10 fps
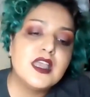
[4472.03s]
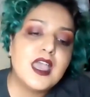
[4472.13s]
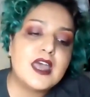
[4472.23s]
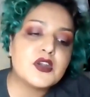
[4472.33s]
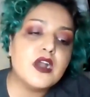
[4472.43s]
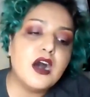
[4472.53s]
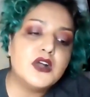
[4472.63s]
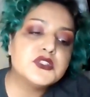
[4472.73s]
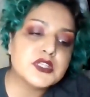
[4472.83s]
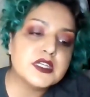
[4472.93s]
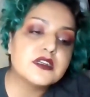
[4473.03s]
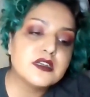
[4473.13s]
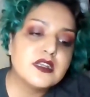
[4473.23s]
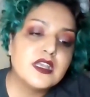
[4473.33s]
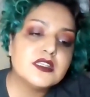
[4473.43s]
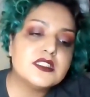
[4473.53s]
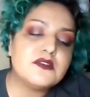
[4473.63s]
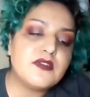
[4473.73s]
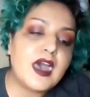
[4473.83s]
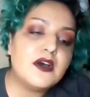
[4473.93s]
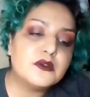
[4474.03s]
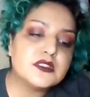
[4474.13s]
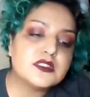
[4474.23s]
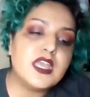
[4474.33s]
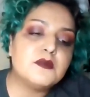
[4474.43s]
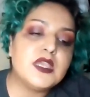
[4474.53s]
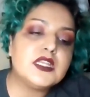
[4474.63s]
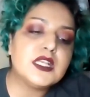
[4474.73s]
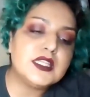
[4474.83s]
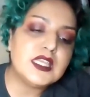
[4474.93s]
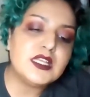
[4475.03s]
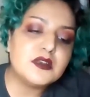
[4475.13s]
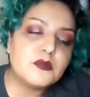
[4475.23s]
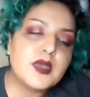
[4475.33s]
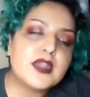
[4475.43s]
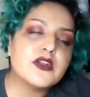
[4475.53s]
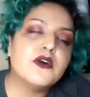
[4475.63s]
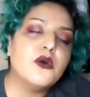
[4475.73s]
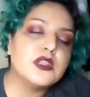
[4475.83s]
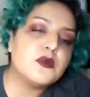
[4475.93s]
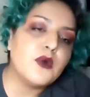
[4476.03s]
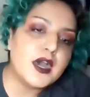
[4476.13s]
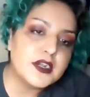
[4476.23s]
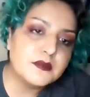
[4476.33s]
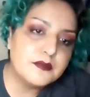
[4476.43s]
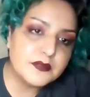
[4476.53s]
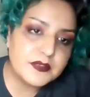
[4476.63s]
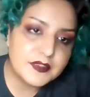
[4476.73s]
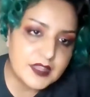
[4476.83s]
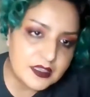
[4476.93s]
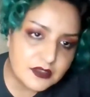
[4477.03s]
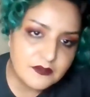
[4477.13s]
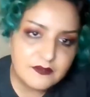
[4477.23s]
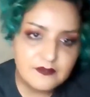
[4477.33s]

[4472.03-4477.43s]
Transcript: at her altar, devout and made clean by her holy water. Thank you.